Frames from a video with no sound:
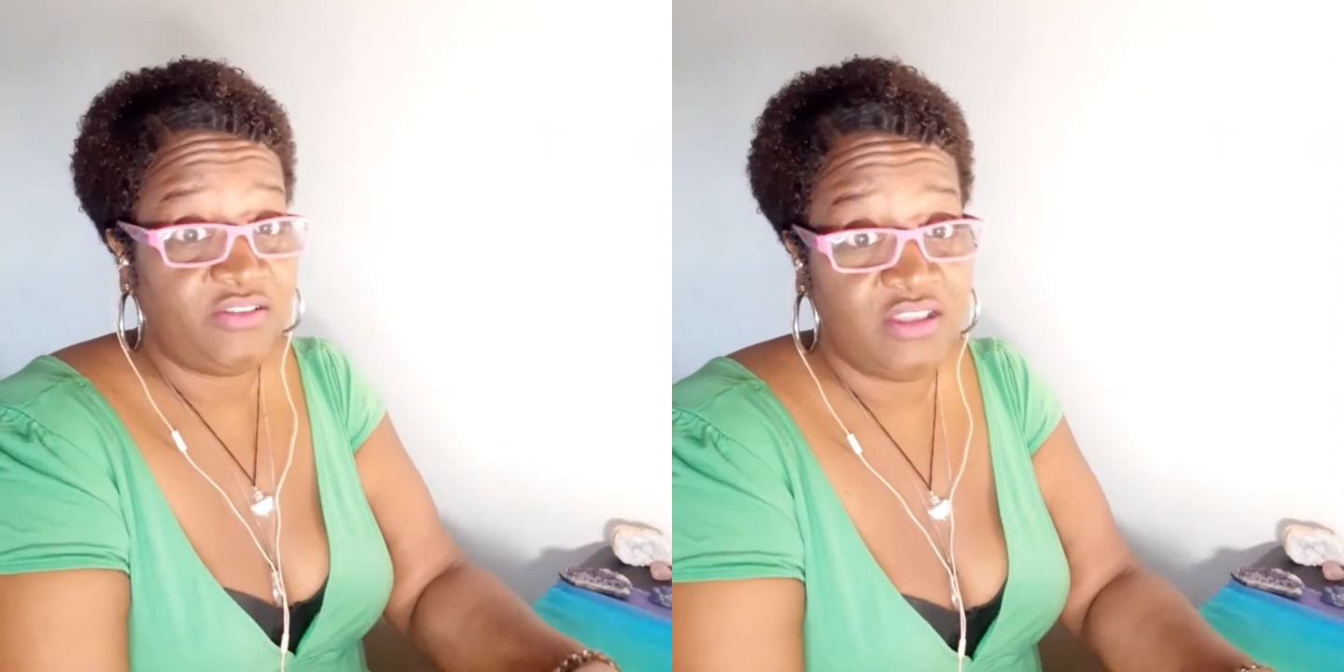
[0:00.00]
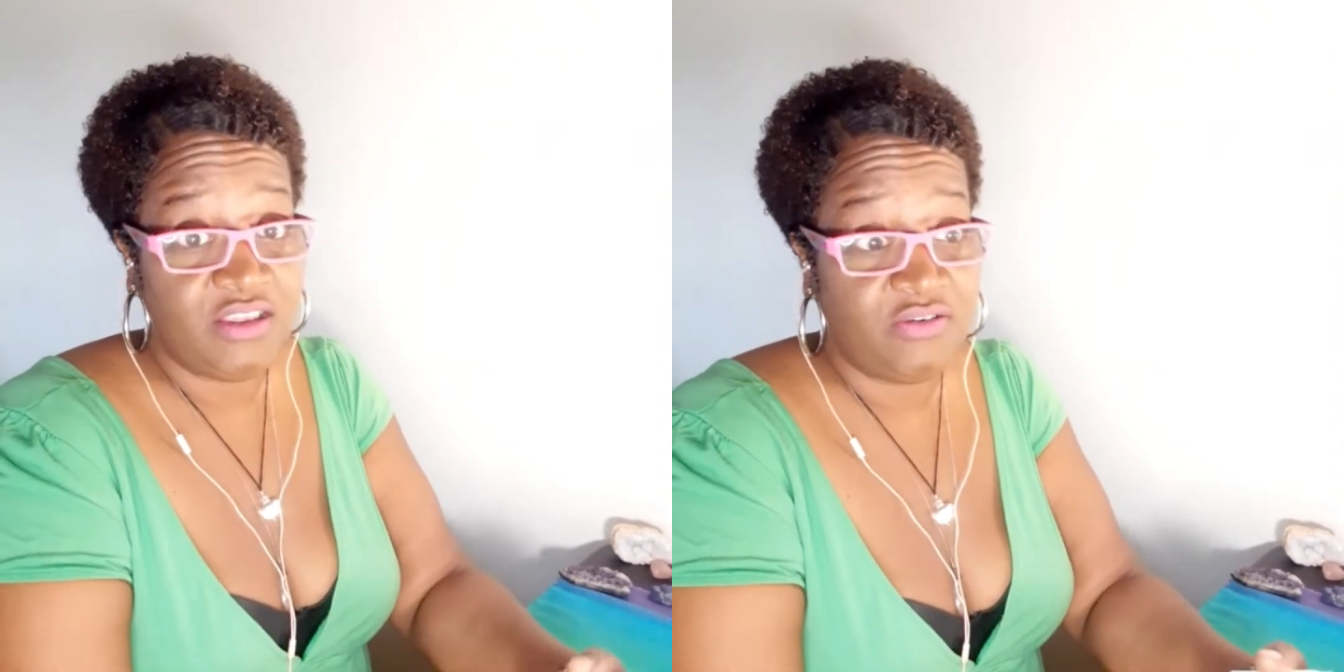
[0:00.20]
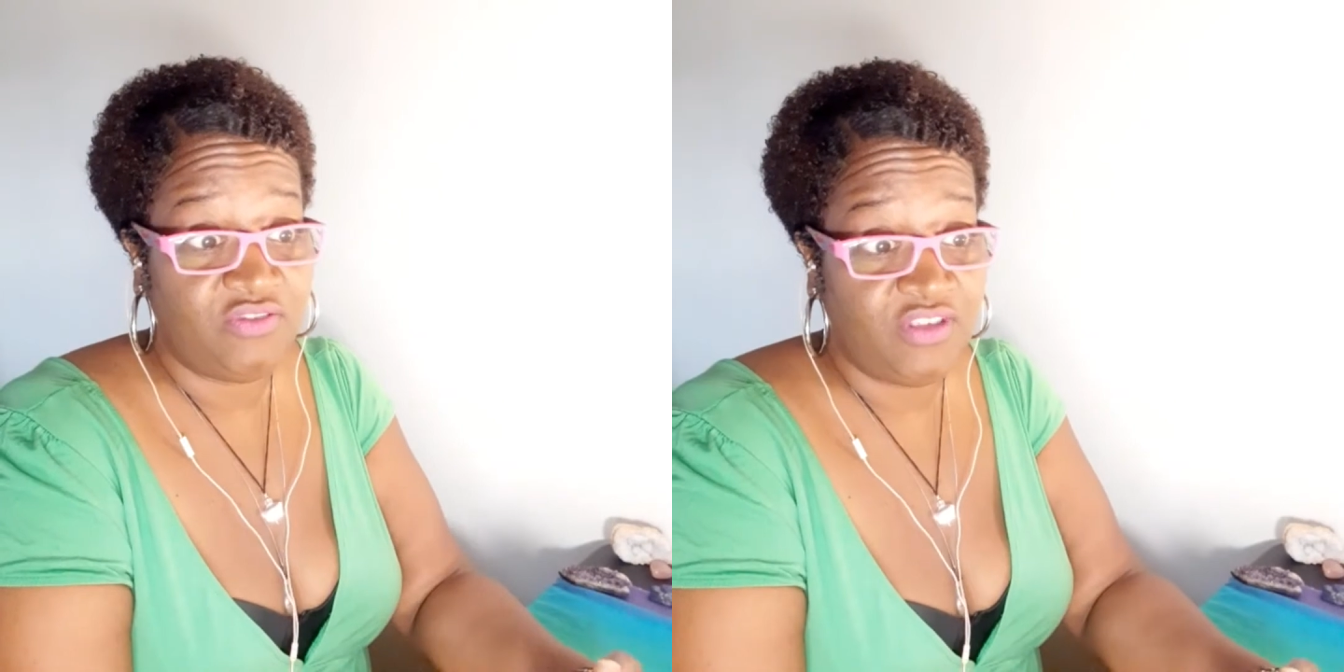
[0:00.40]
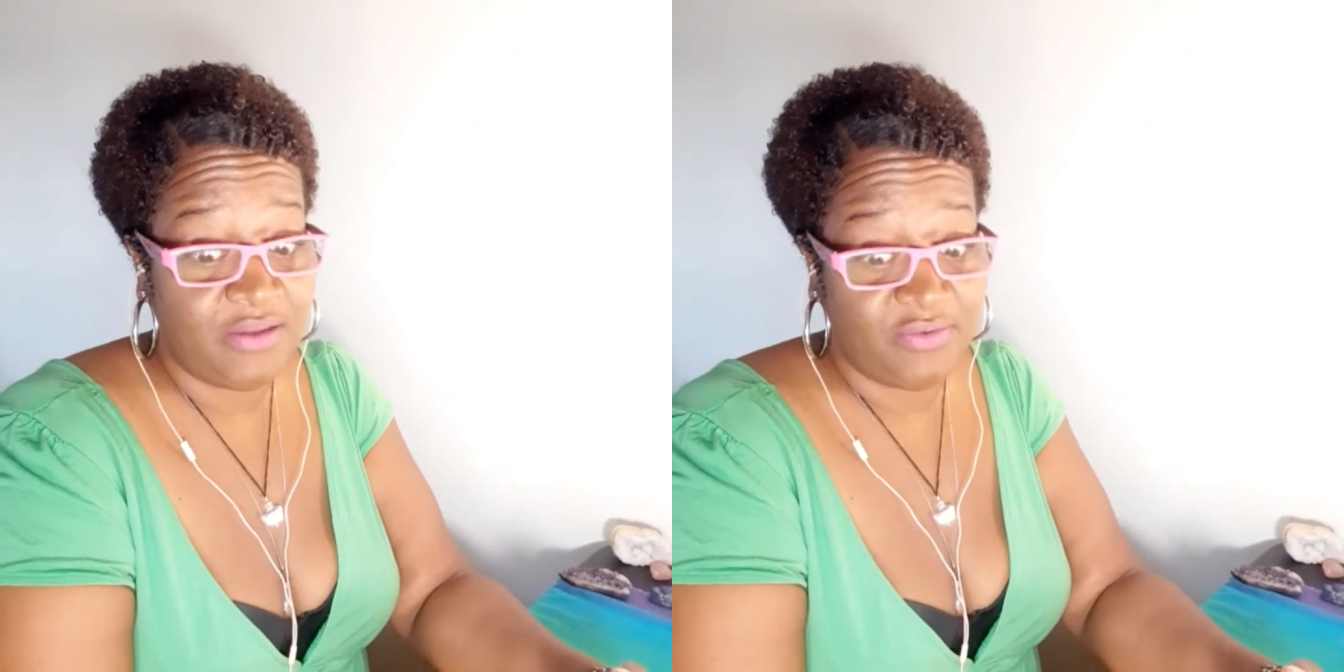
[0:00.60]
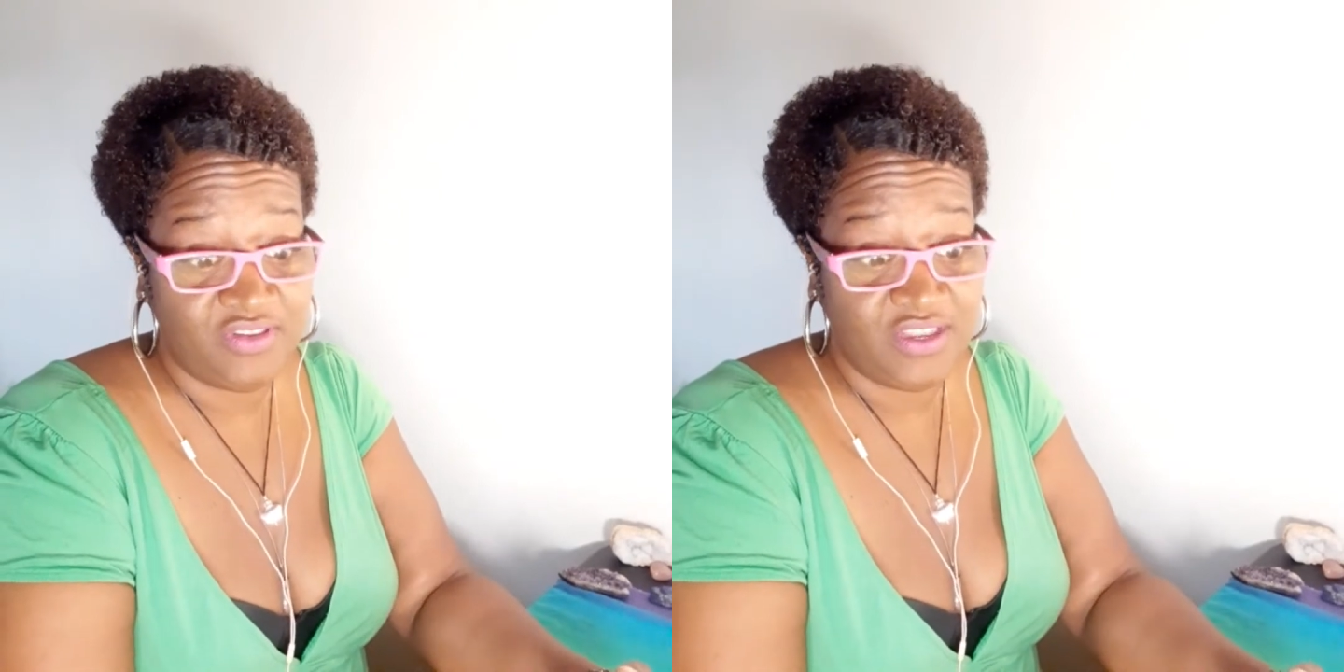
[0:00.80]
the energy I
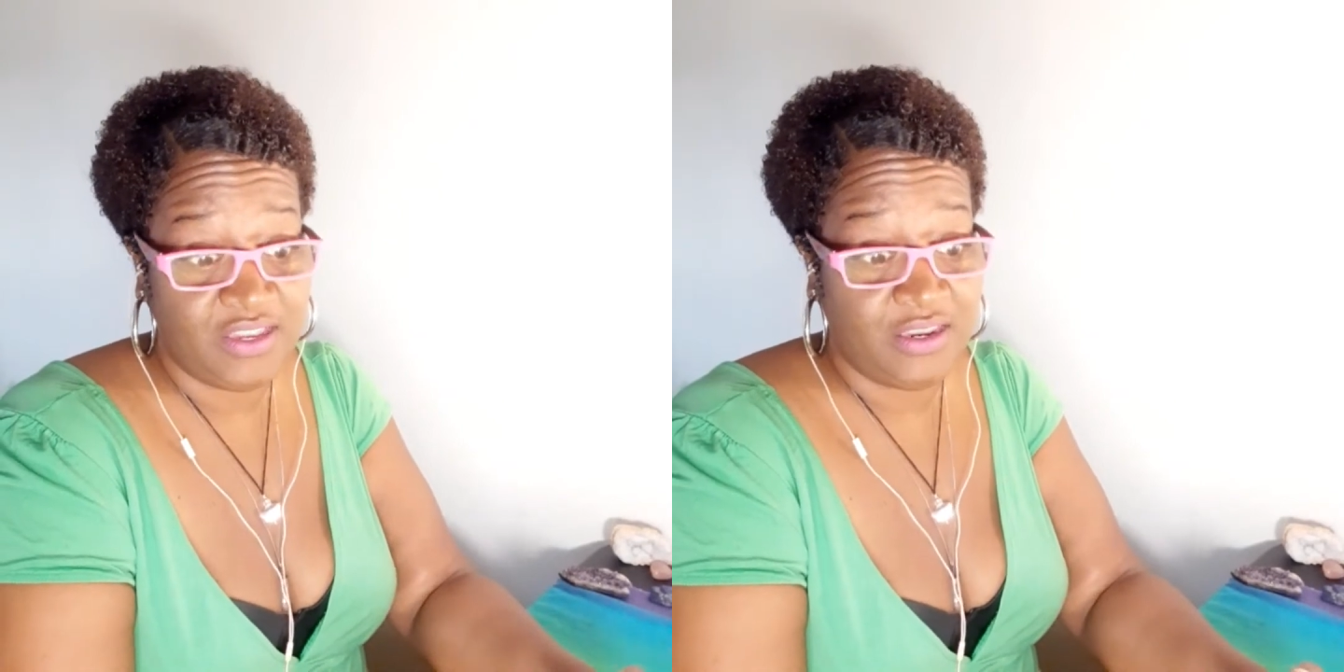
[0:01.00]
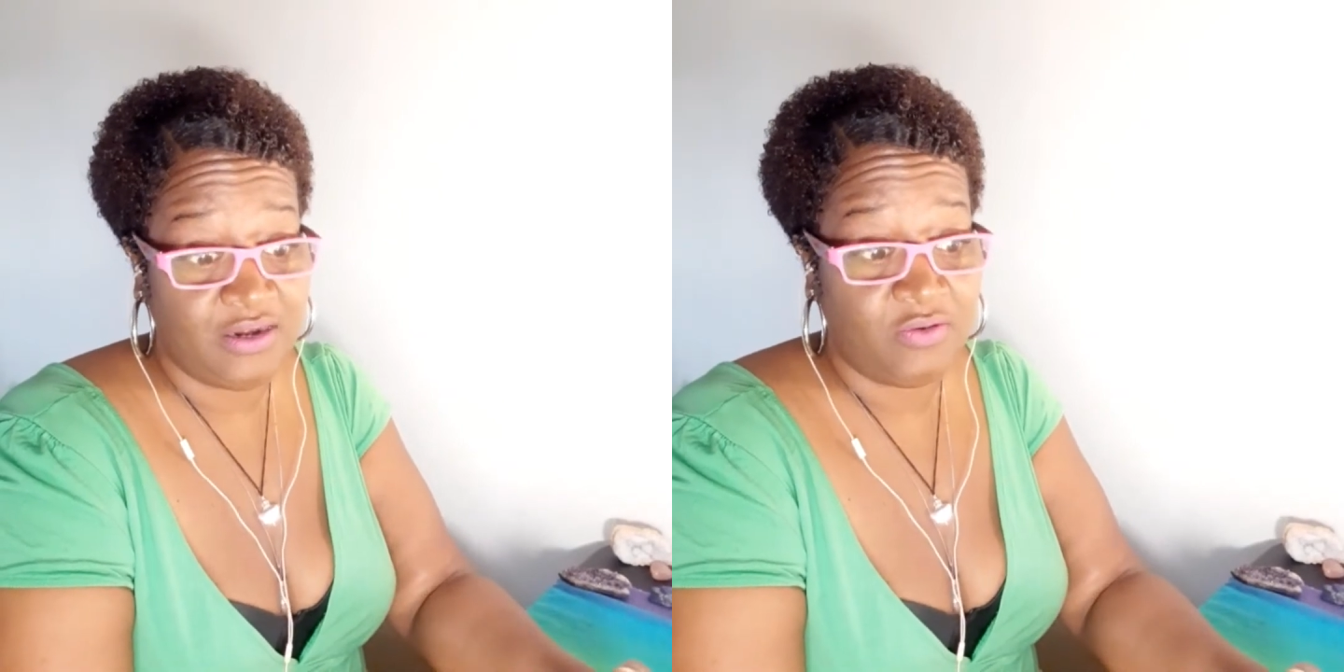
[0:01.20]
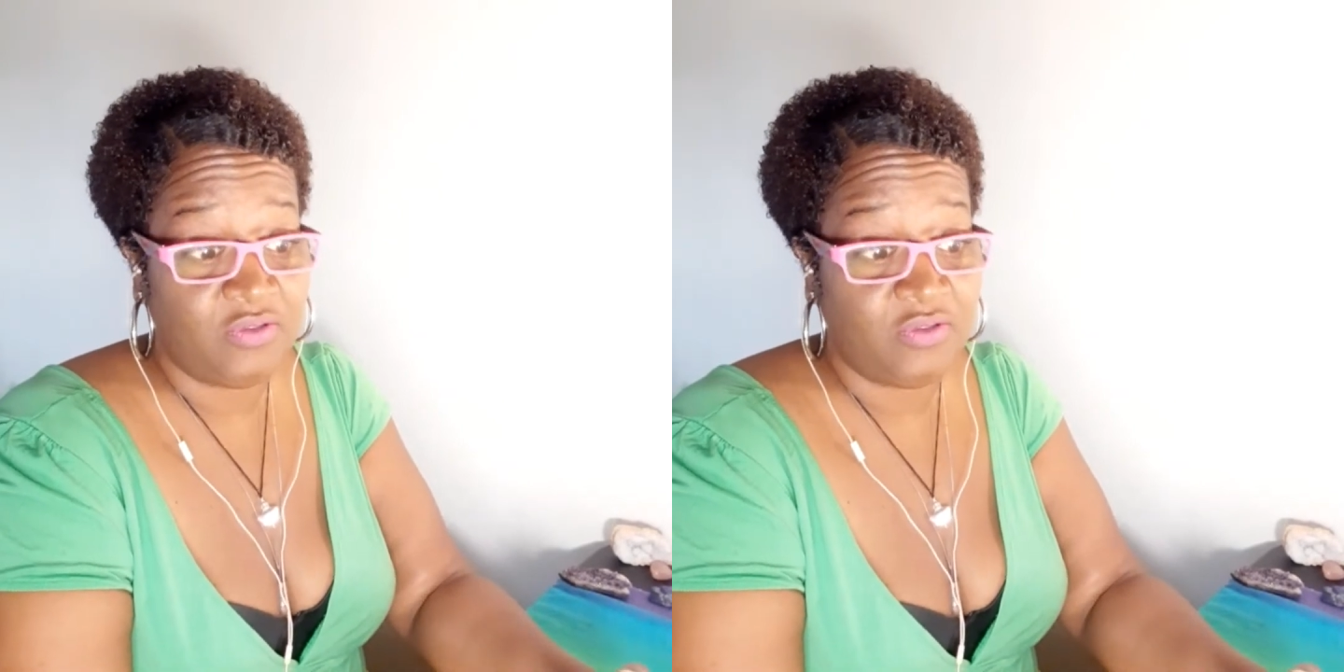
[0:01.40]
was in.